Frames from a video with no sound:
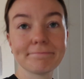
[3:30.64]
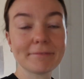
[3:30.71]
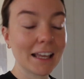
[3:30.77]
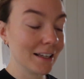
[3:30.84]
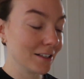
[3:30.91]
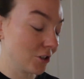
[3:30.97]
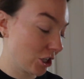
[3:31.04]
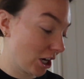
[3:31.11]
It
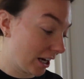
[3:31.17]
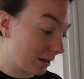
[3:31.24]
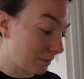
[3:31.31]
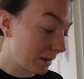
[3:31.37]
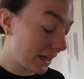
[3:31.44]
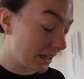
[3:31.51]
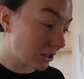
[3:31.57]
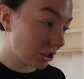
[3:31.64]
is a
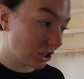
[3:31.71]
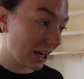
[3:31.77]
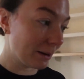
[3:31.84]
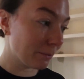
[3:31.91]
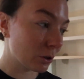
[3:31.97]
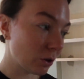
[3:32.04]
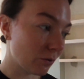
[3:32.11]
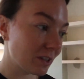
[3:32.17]
shame. It is a
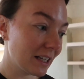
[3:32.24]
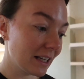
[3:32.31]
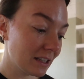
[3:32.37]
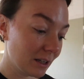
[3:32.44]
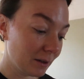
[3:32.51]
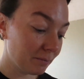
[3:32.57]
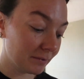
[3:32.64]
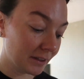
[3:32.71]
shame because obviously it's
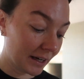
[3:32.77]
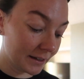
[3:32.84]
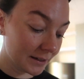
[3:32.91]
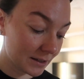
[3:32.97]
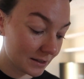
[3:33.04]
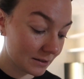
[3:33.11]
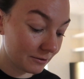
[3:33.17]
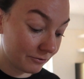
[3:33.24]
a
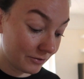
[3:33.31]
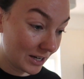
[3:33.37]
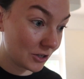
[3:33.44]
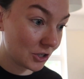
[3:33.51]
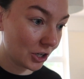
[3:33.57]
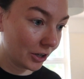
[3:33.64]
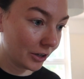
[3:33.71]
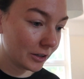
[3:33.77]
nice
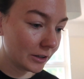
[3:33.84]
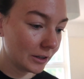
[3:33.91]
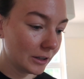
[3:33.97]
feature.